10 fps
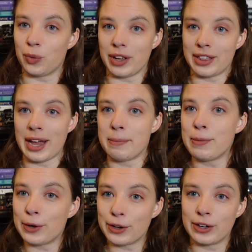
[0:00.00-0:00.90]
with a
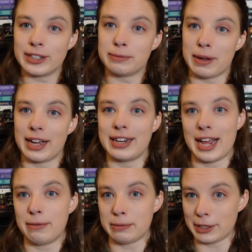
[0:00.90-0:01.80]
murderous man
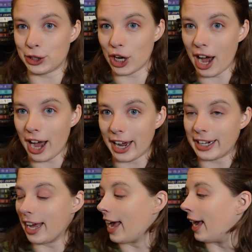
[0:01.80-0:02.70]
named Mr.
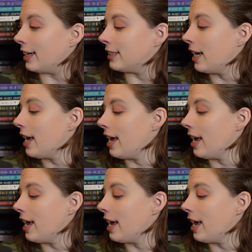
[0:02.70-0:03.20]
Hyde, and